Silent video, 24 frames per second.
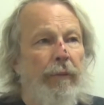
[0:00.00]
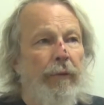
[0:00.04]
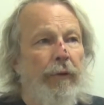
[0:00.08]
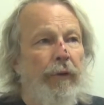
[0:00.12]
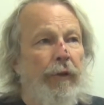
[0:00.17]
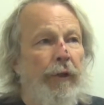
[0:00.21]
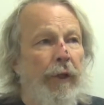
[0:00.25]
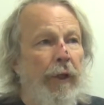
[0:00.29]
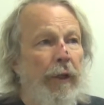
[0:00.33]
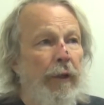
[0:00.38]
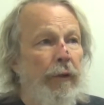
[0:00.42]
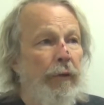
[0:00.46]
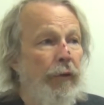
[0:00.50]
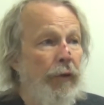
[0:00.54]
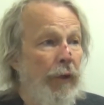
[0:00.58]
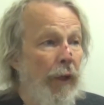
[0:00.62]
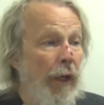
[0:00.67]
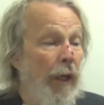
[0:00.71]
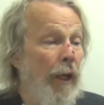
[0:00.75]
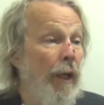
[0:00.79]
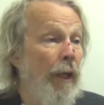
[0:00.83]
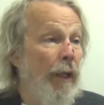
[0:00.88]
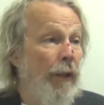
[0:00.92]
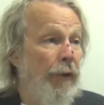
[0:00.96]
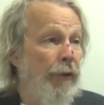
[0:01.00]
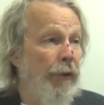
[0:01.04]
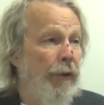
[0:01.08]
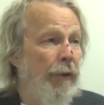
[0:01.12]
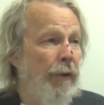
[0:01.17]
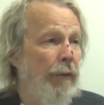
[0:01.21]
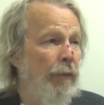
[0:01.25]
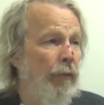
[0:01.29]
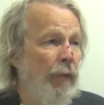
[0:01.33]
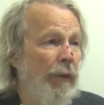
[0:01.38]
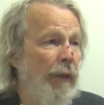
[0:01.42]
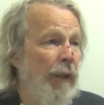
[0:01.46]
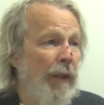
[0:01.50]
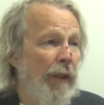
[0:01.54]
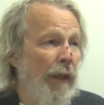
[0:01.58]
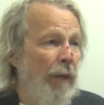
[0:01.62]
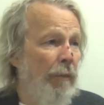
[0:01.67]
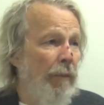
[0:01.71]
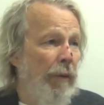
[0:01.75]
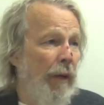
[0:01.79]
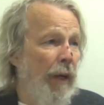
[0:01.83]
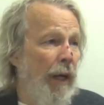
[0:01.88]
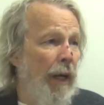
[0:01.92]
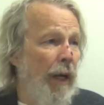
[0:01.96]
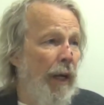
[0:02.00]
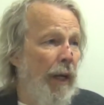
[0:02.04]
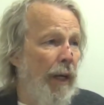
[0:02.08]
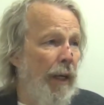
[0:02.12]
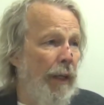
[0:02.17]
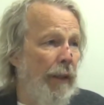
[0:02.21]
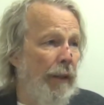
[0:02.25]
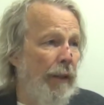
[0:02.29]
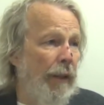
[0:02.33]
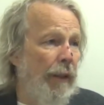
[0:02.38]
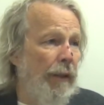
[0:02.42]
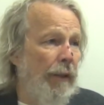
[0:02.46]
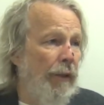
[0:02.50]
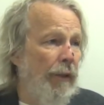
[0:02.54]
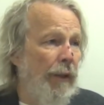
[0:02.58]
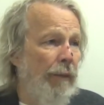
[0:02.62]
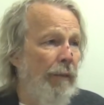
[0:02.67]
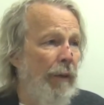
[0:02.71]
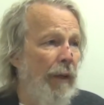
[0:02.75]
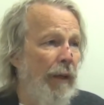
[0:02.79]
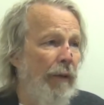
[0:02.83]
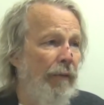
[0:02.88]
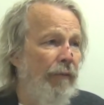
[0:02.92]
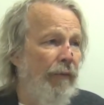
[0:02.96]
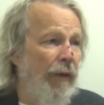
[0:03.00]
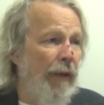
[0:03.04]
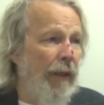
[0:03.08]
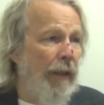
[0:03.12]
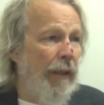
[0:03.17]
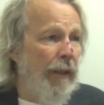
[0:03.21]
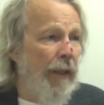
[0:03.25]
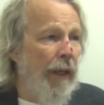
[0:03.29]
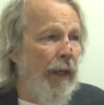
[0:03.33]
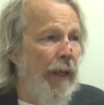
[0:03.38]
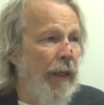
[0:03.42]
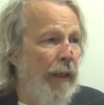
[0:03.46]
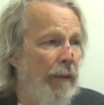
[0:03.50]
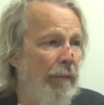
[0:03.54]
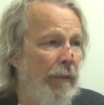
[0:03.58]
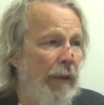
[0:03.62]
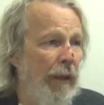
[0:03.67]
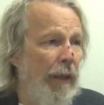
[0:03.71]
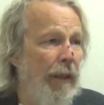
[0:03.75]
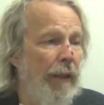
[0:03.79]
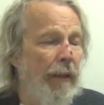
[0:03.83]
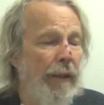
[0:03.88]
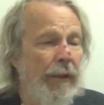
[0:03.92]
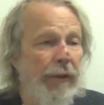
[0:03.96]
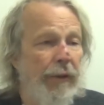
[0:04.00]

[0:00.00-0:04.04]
chose us. We didn't apply. They somehow found out about